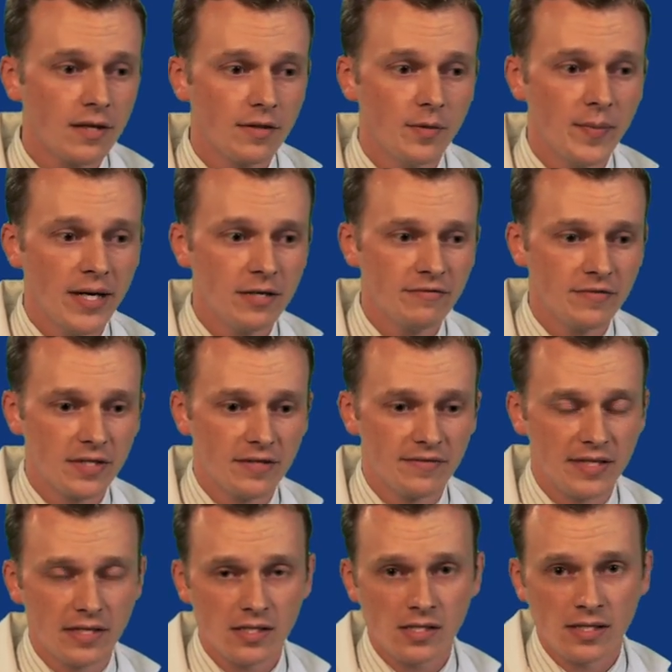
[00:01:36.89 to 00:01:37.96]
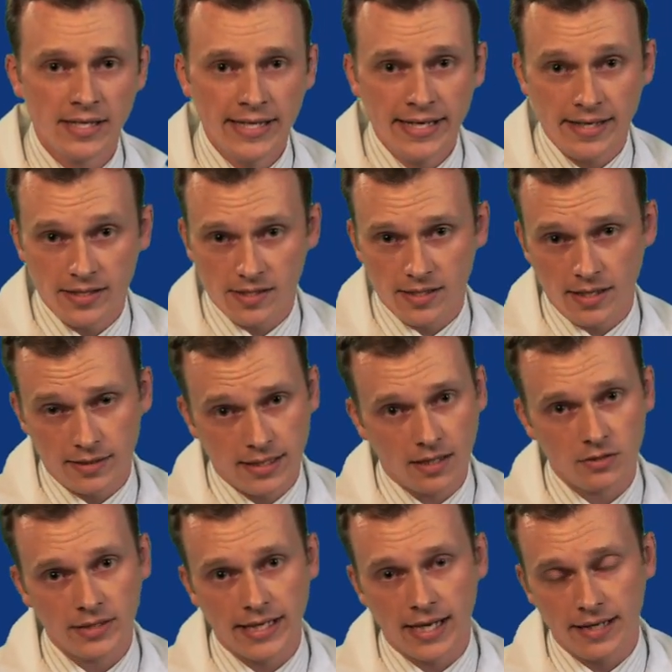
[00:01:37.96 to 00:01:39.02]
The benefit of this is to not
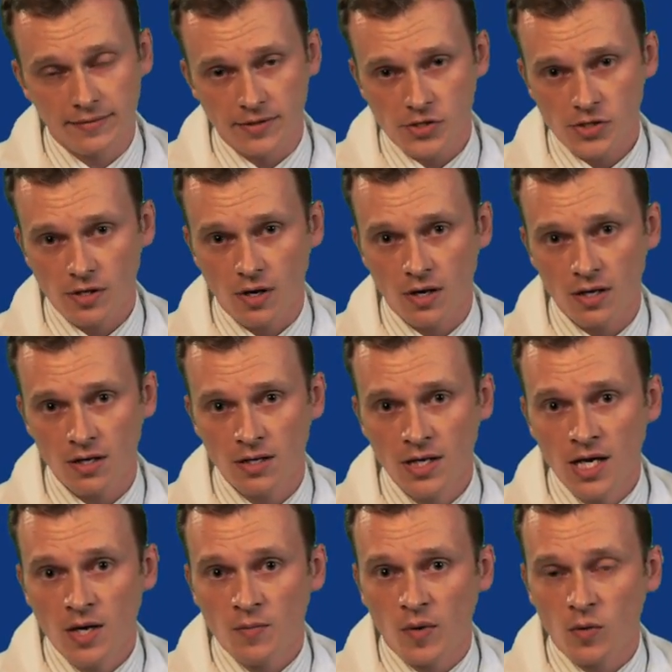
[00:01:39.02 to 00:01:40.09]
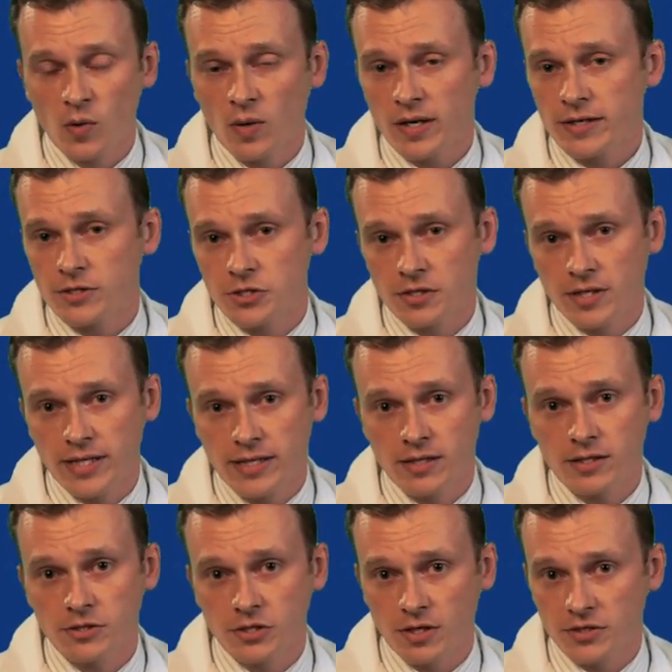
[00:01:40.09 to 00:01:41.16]
only hide the scar, but we work in
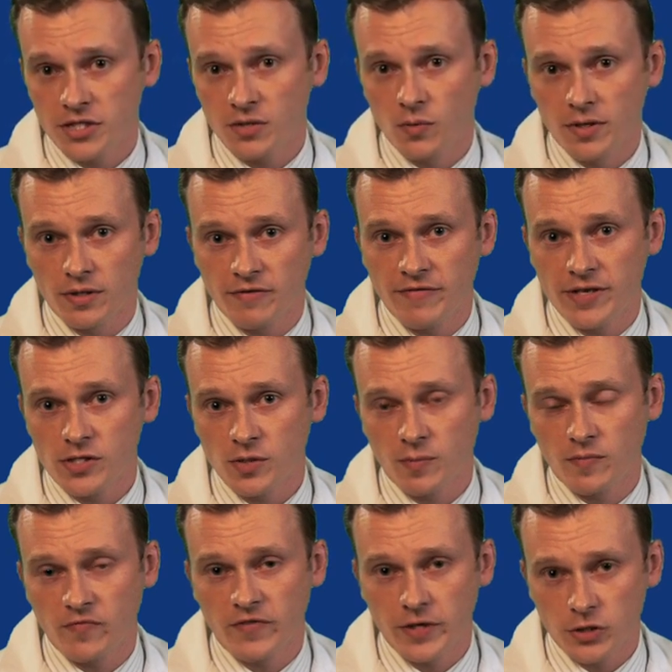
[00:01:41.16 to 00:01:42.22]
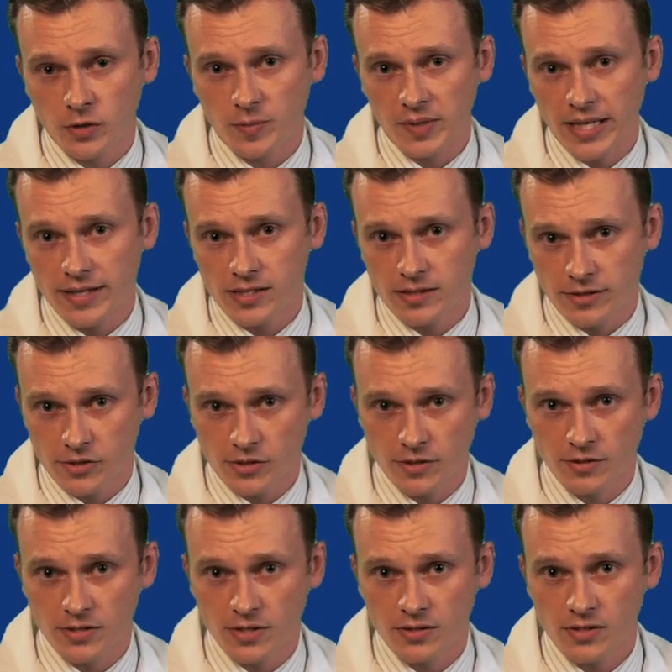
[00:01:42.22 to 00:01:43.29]
conjunction with our facial plastic
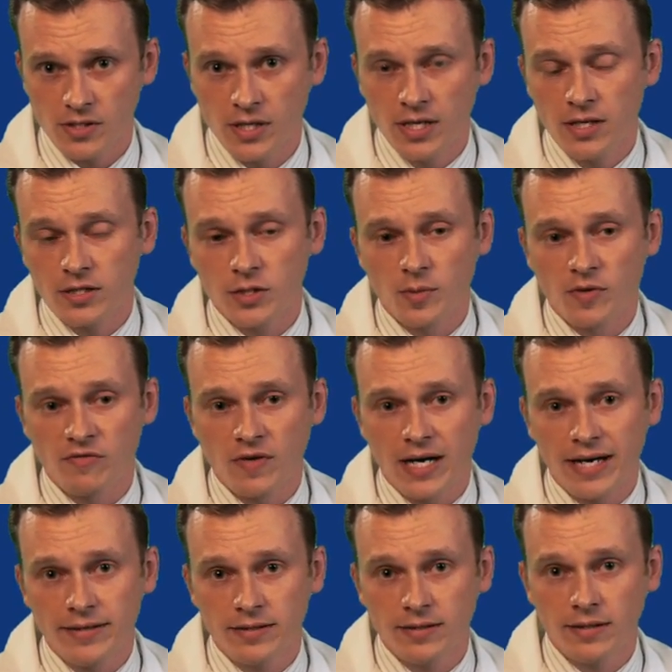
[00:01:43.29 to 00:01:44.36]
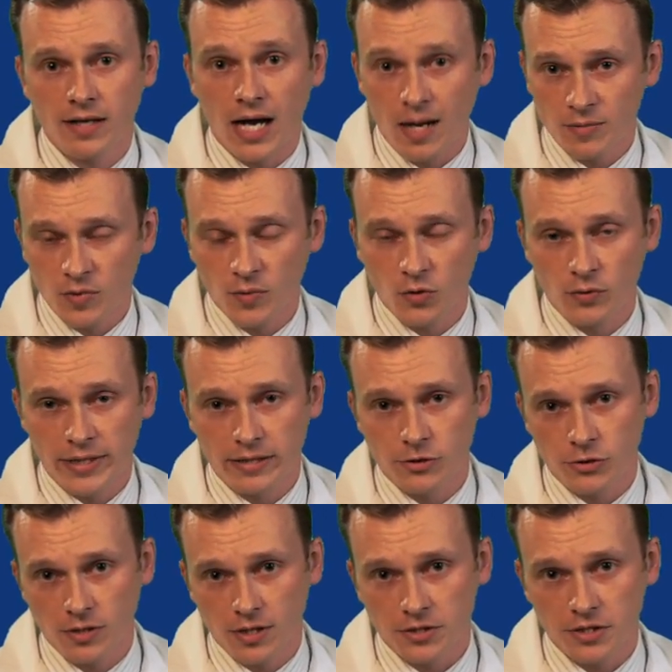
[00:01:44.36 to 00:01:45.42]
surgeons to provide optimal
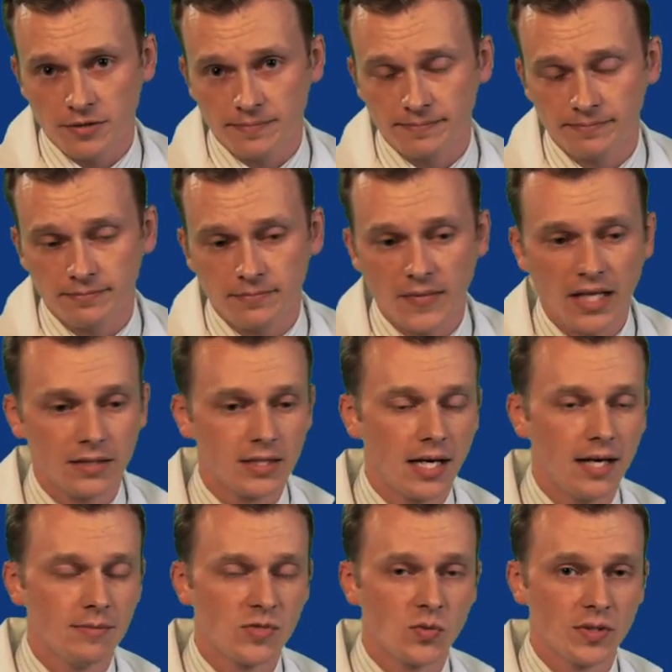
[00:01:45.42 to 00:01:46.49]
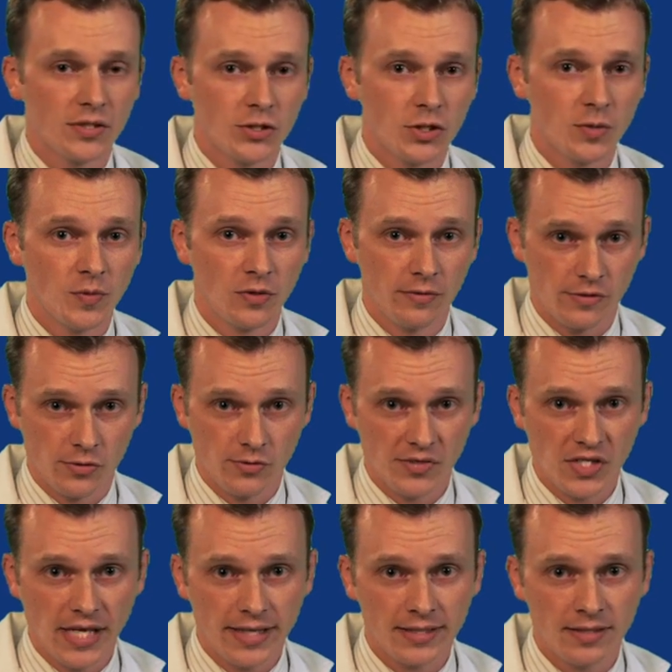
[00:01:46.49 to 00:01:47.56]
reconstruction. At times, when the tumor is
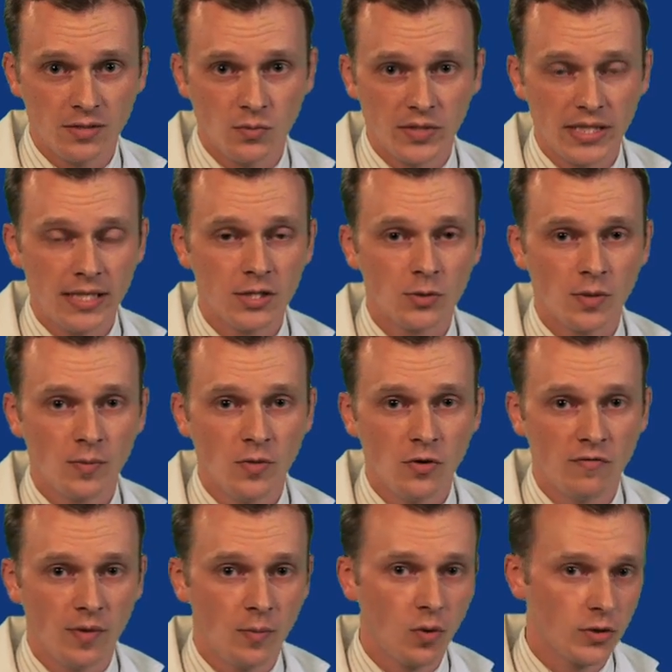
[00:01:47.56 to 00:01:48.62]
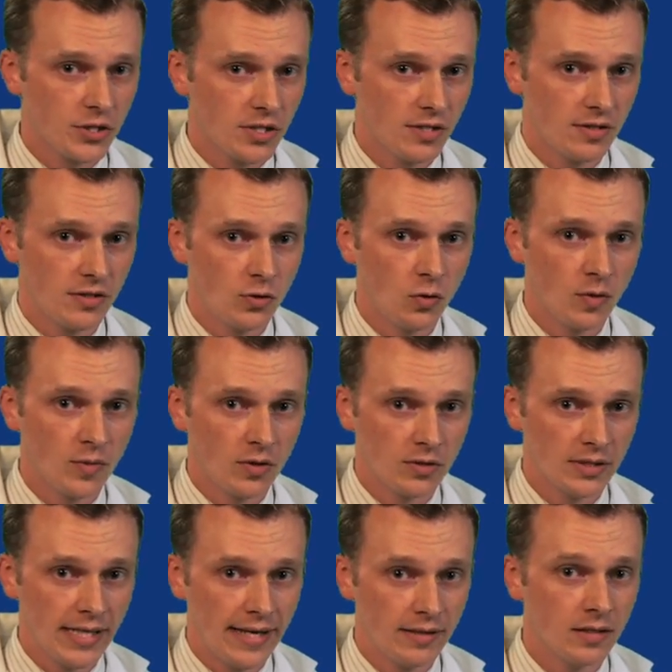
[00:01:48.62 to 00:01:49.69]
resected, we need to remove a portion of the normal
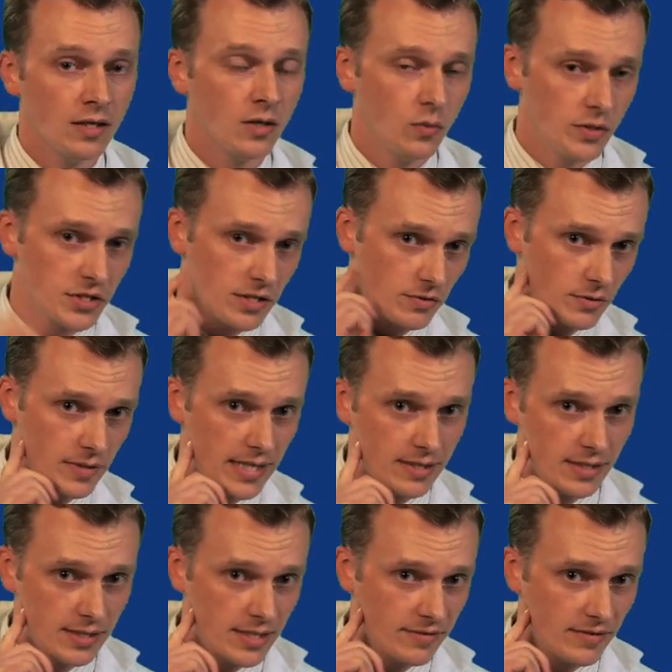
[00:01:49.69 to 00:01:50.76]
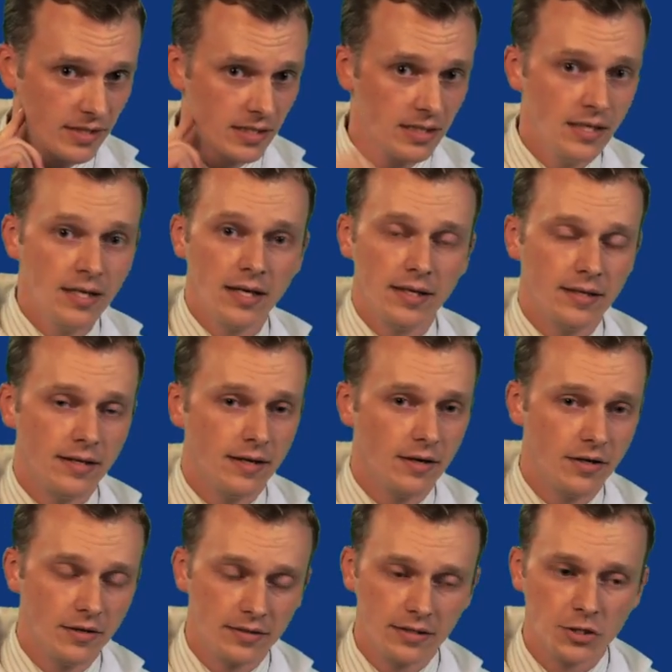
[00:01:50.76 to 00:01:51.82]
gland, which can create a divot in the
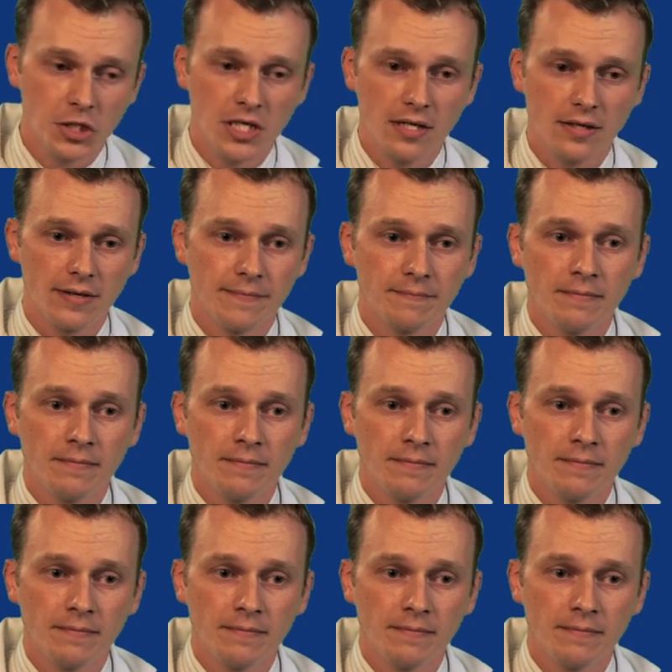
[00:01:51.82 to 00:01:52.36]
area on the cheek.